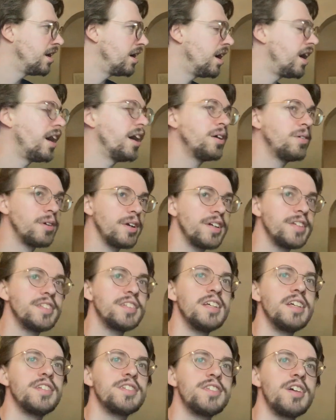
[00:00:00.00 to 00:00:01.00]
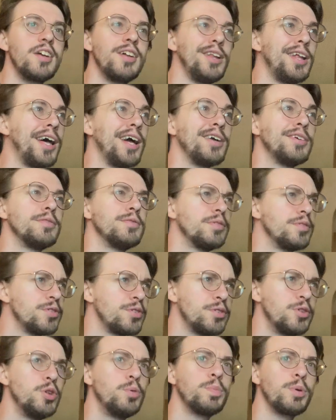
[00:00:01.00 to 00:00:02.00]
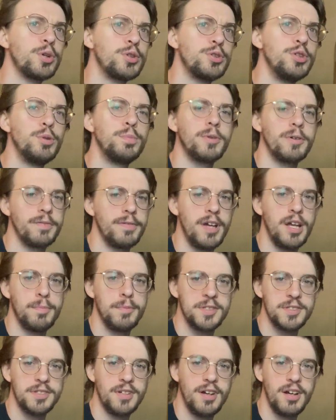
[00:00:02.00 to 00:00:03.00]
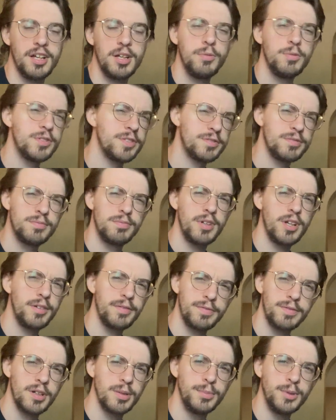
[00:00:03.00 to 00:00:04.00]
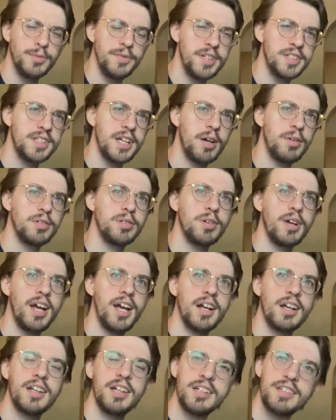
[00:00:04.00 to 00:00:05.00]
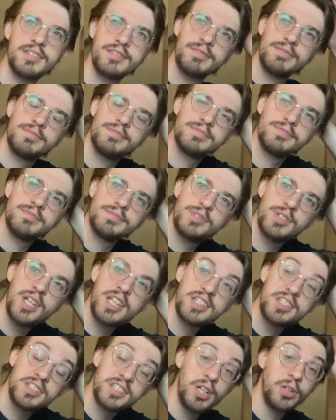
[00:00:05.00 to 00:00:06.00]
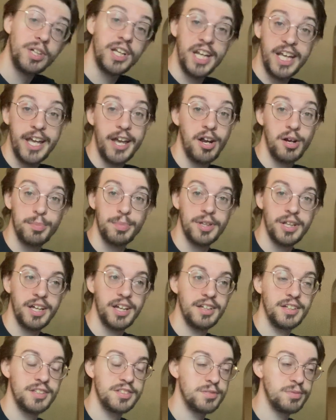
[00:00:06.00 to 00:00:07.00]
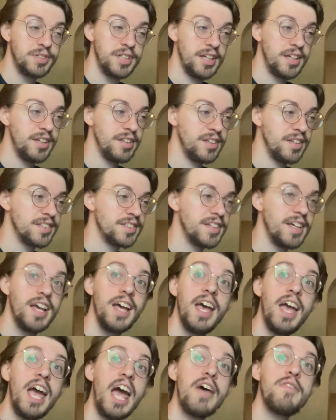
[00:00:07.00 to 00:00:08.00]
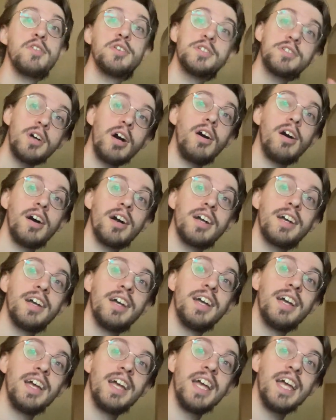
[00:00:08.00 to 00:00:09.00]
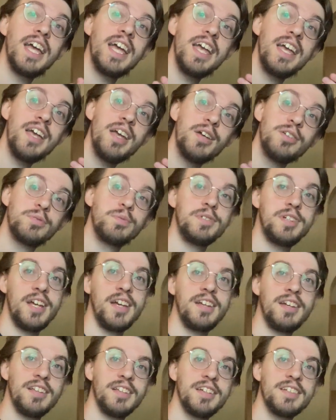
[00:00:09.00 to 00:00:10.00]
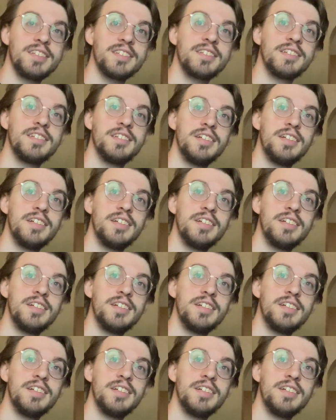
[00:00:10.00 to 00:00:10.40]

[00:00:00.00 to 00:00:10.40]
Iris is their like super super famous song. It was written for a movie soundtrack, and it's still getting airplay. It's ridiculous. And the song is ridiculous.